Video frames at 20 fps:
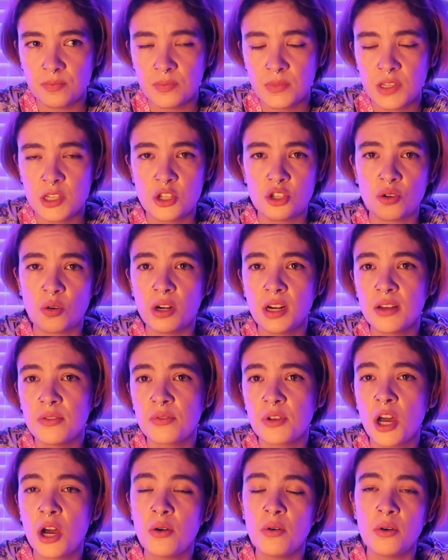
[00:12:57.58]
sort
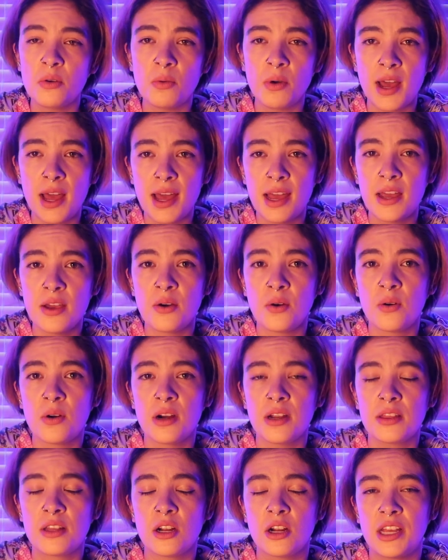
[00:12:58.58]
of go away,
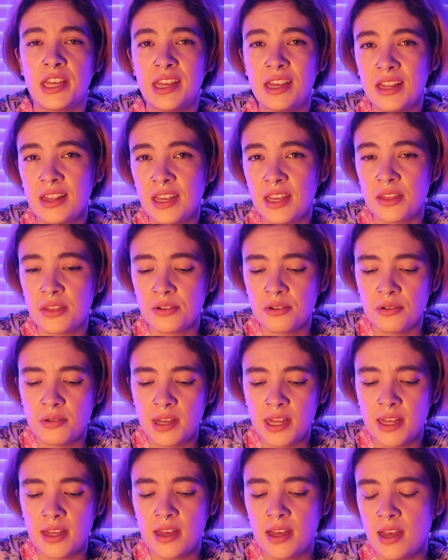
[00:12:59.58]
or they're healing through
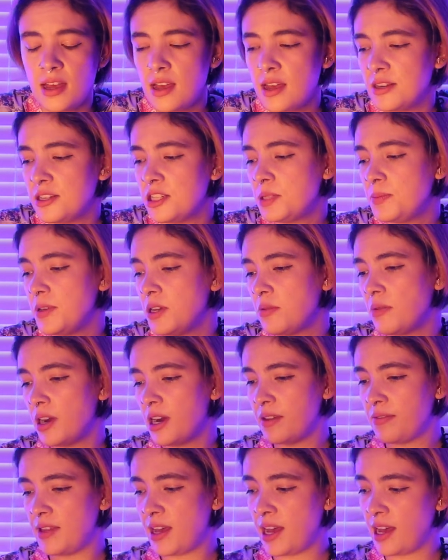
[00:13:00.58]
it. Just be
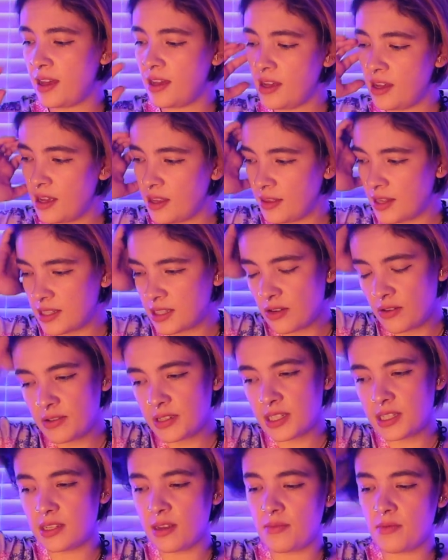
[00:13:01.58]
aware of that. Let's go
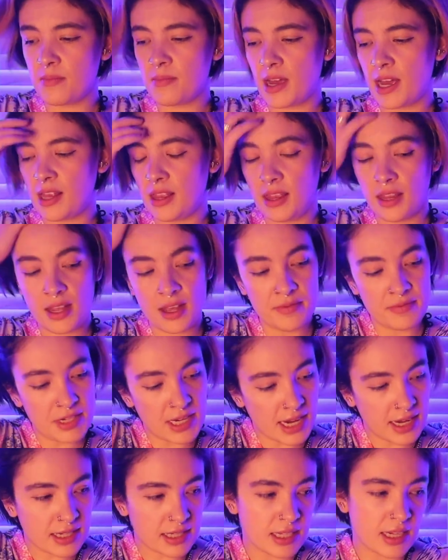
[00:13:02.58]
into some of my love
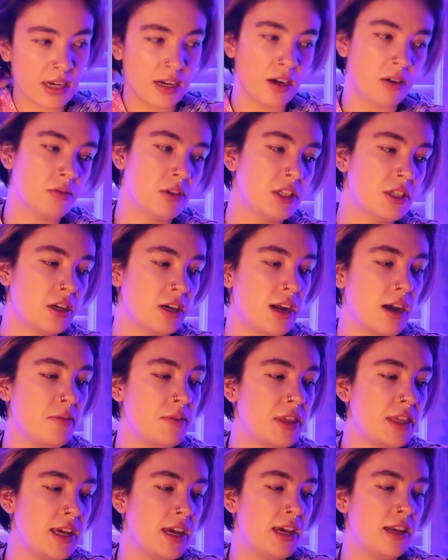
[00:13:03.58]
decks here. We'll start out
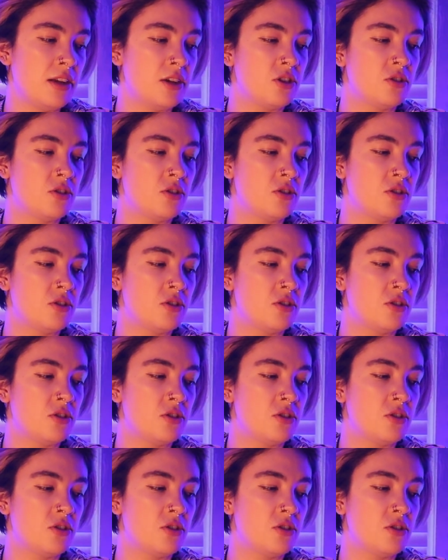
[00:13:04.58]
with the Hidden